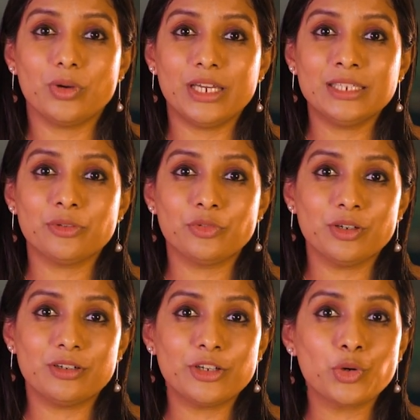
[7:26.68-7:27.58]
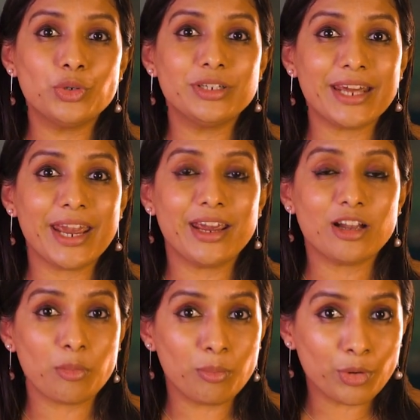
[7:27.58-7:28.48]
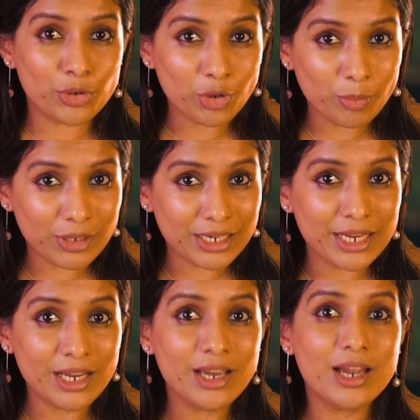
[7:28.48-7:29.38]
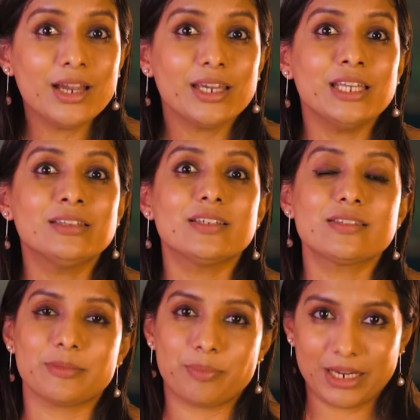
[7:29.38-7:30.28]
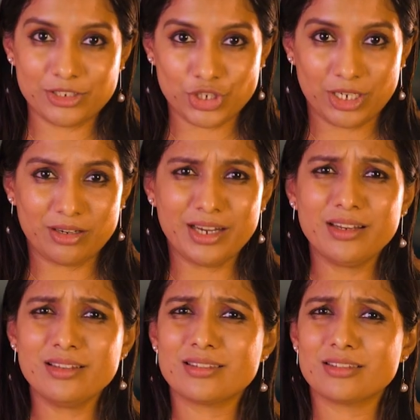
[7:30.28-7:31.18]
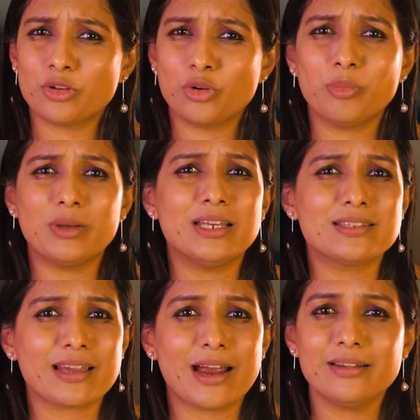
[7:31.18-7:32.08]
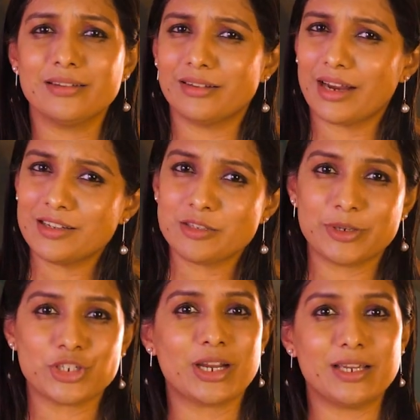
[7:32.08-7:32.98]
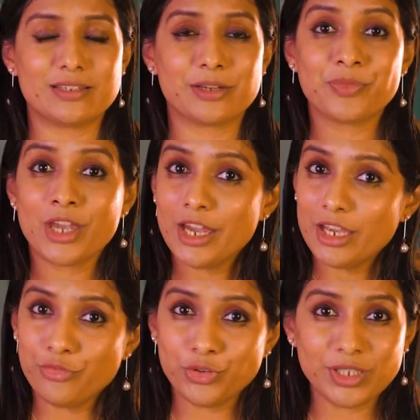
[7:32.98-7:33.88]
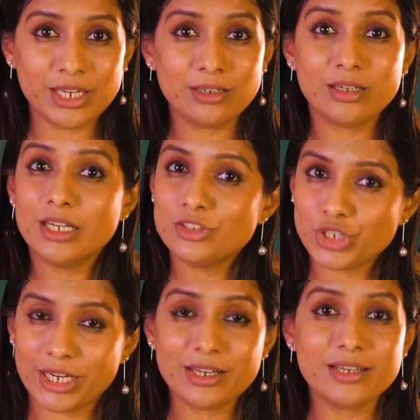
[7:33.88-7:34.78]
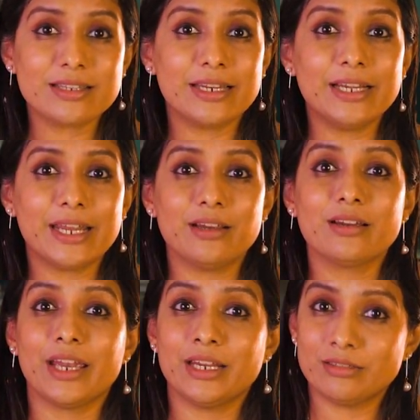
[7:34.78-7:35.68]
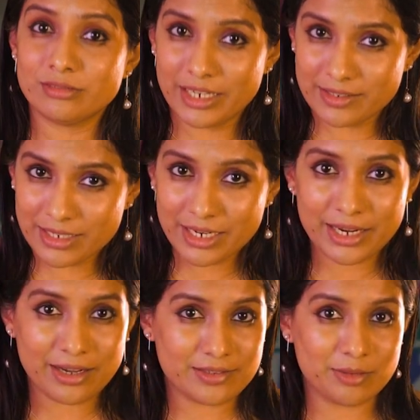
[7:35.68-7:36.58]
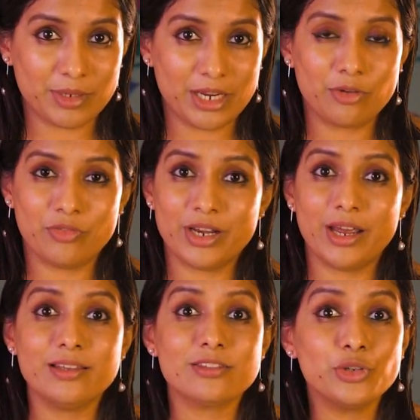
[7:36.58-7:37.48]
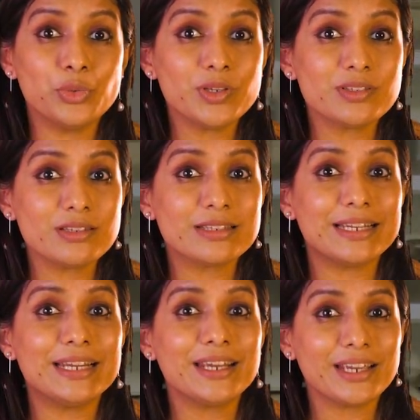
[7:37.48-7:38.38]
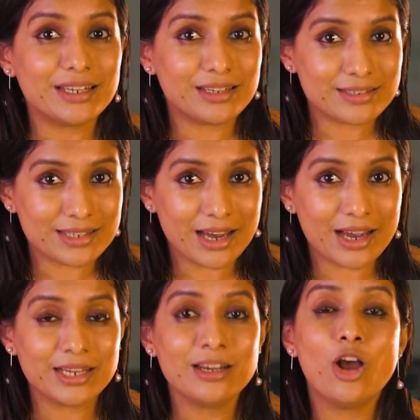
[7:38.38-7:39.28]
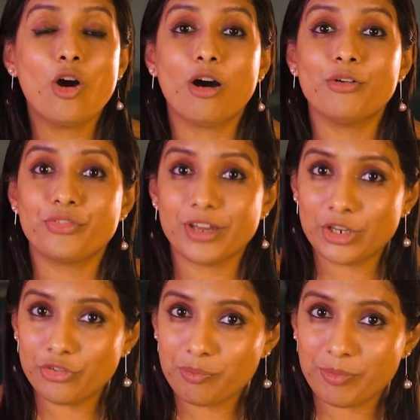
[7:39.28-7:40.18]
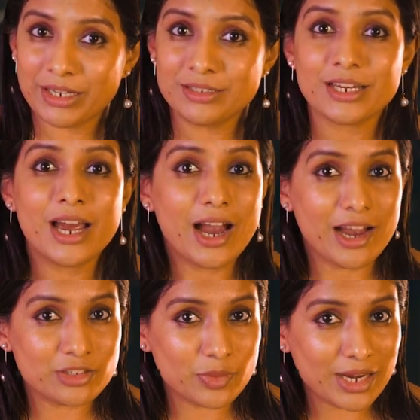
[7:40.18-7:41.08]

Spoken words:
in the world could take monopoly in the supply chain. It is globally scattered and specialized. If you think, China is leading in testing and assembly, whereas US is leading in design of equipment as